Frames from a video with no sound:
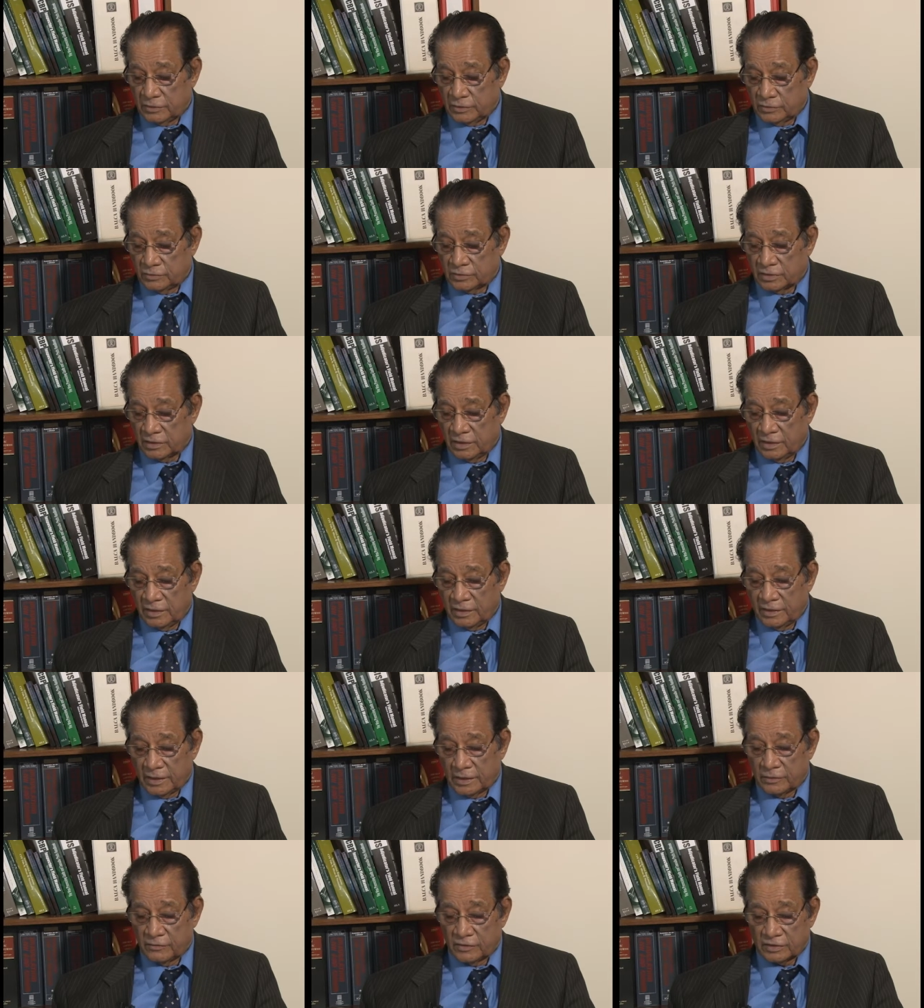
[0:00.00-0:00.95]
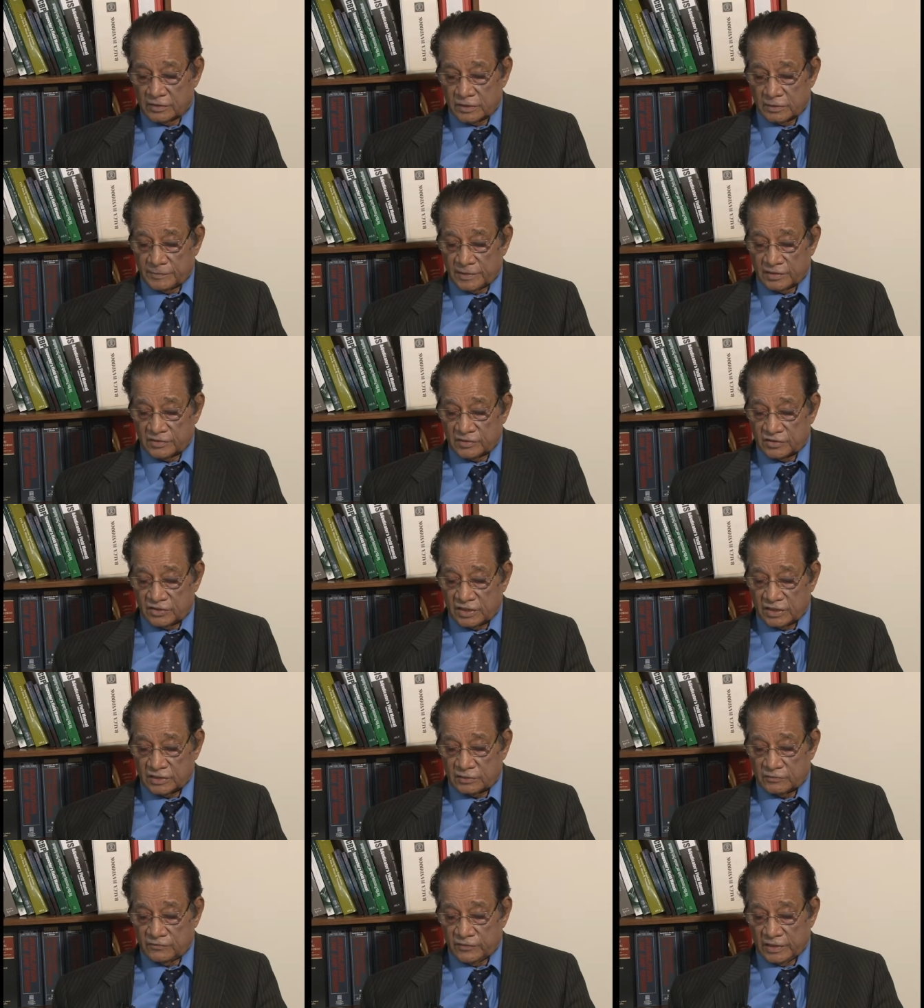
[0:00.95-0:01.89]
news advanced by
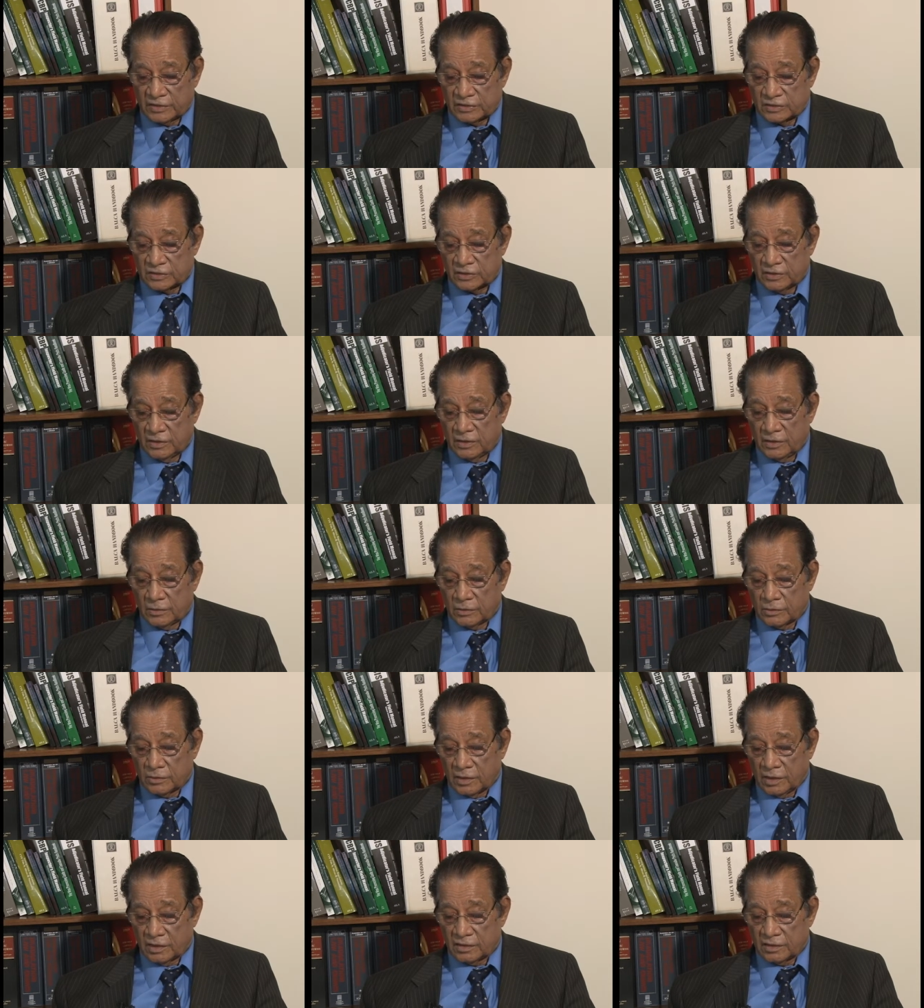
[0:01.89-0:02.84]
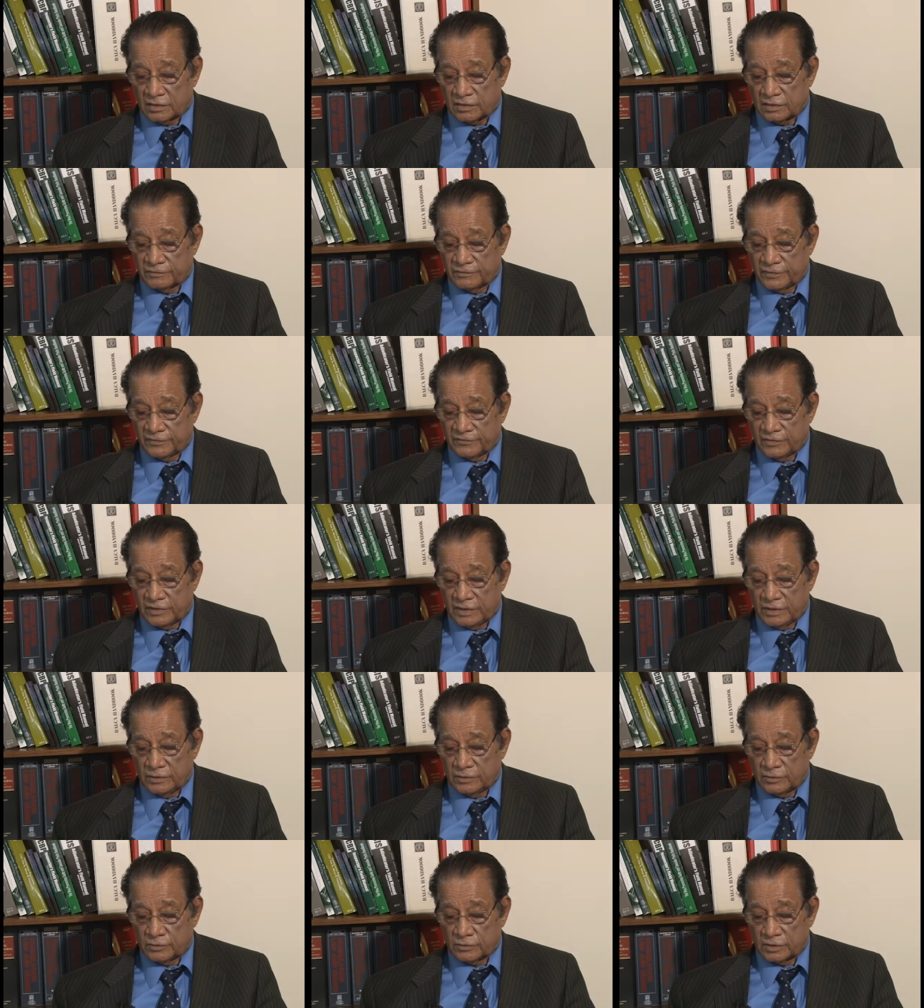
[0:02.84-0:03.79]
6 weeks to August
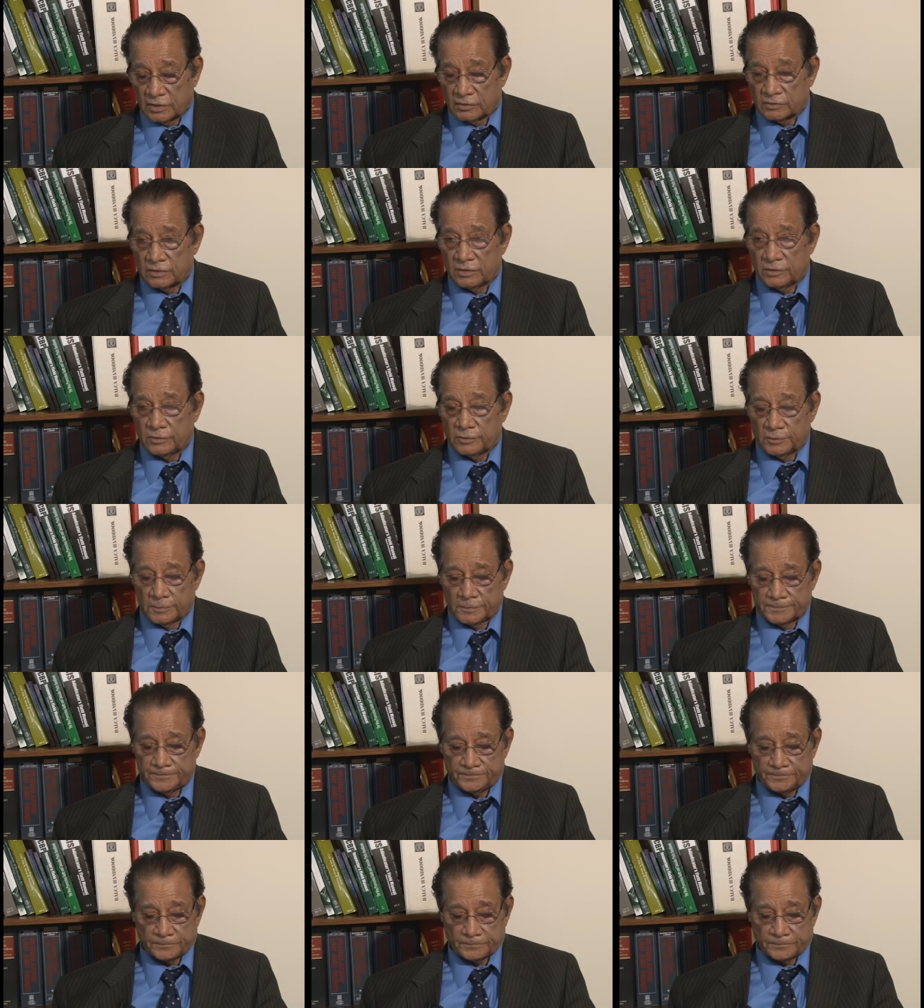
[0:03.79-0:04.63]
15, 2002.